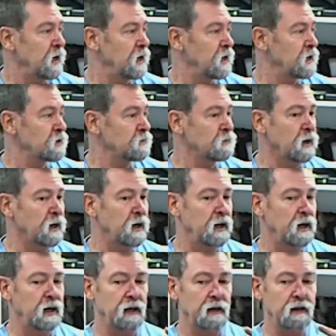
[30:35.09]
as
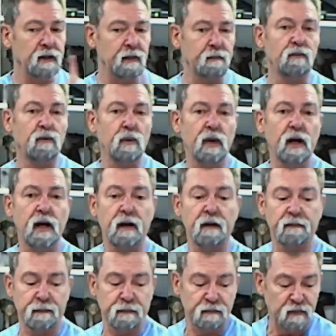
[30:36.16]
my number
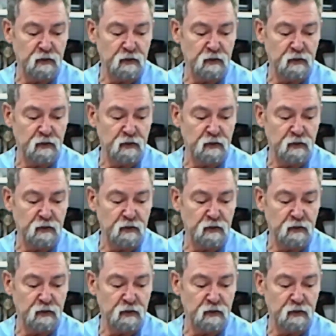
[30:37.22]
4.5,